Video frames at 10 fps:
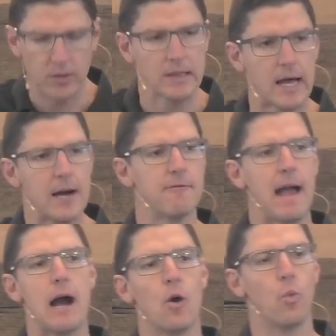love
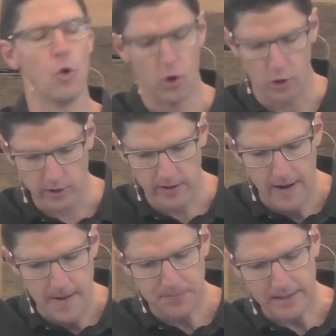our work
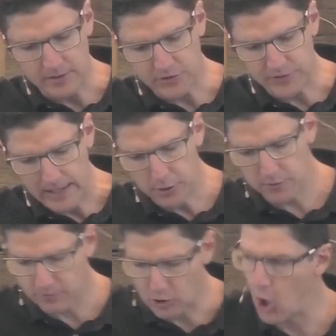that instead
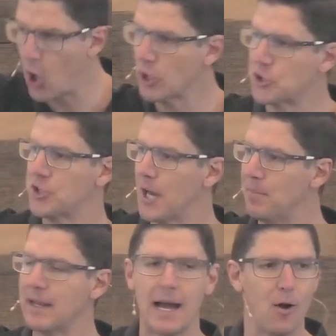of God
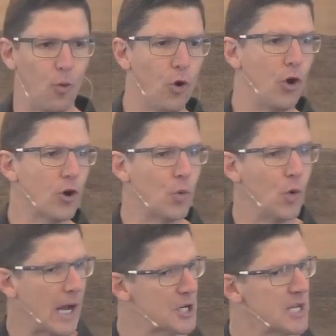shaping our work,
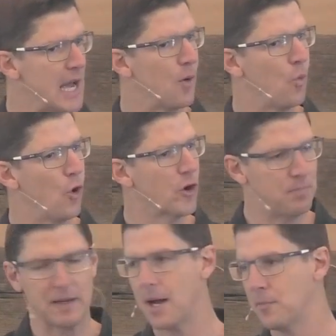well, actually, our
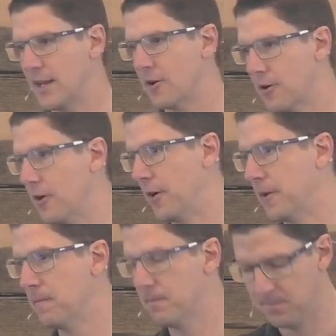work becomes our God.
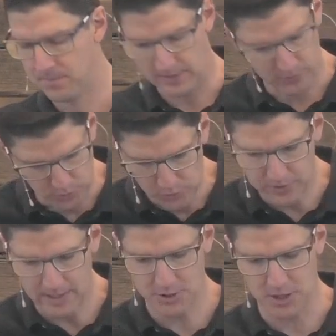That's a real
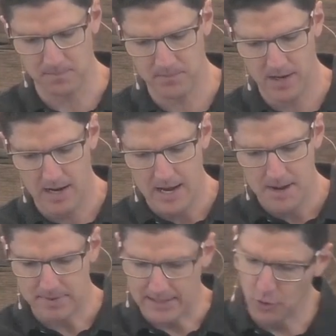danger.
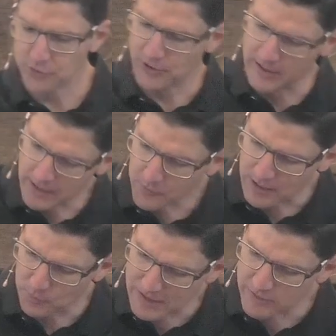But then also on the other
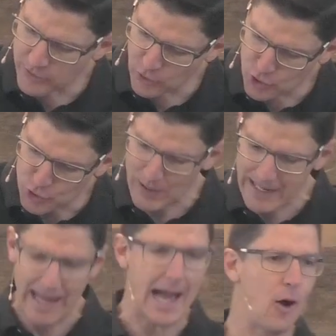end, we can so
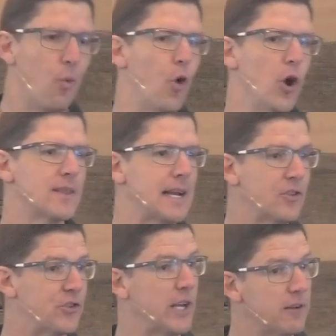dread our work that
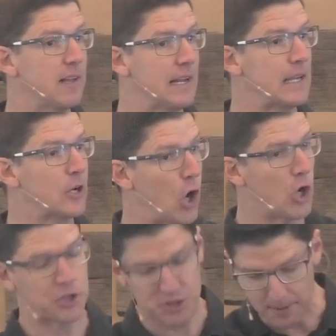instead of letting
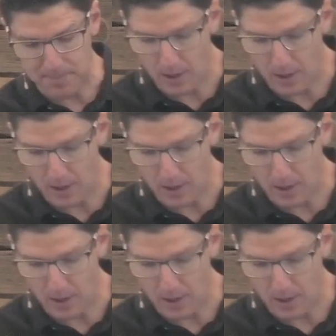God shape